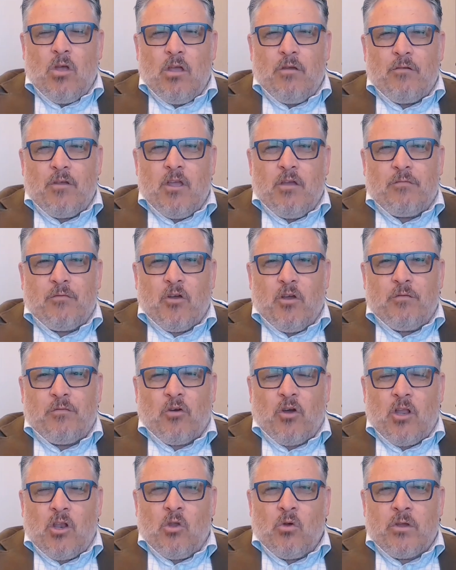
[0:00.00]
If
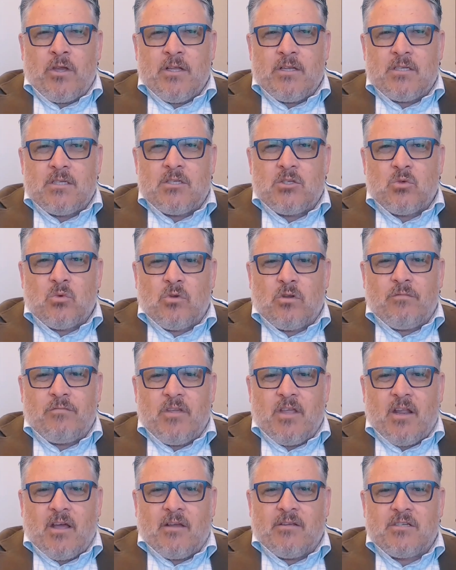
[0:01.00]
I look at sort of,
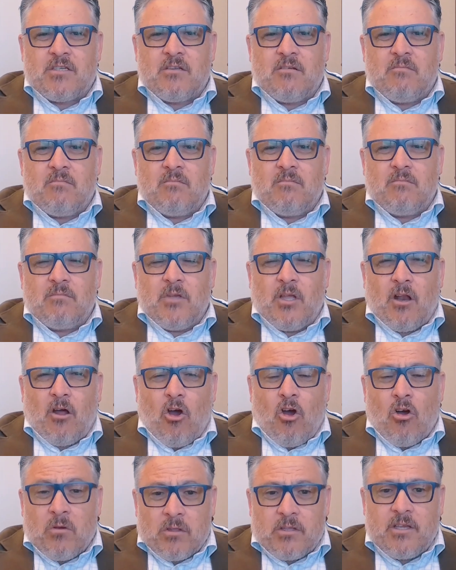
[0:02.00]
yes,
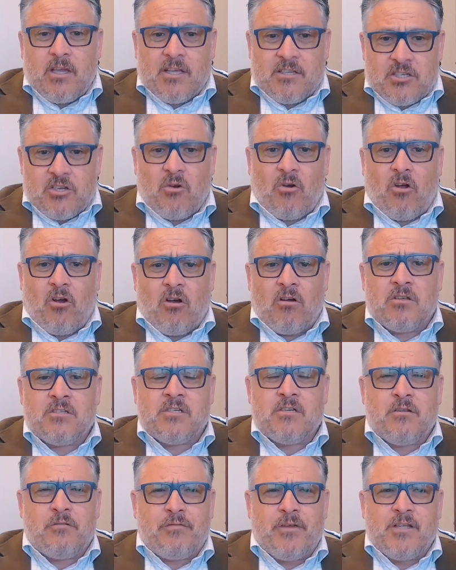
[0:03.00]
I was
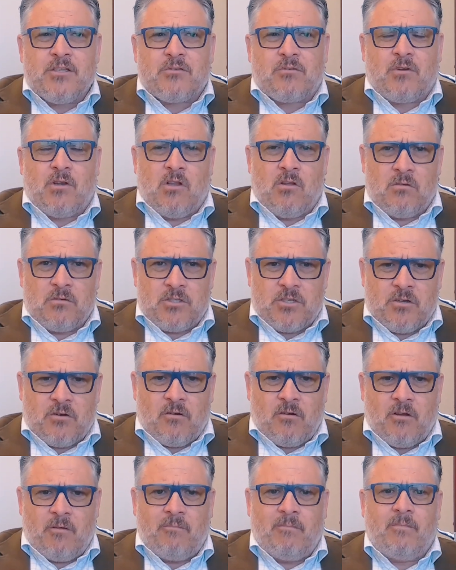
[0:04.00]
in defence for a long
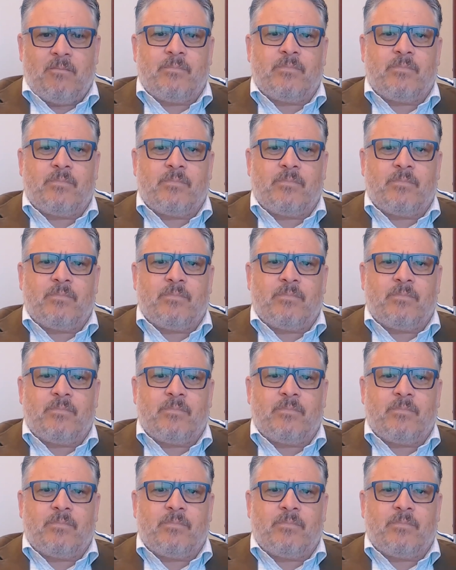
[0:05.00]
time,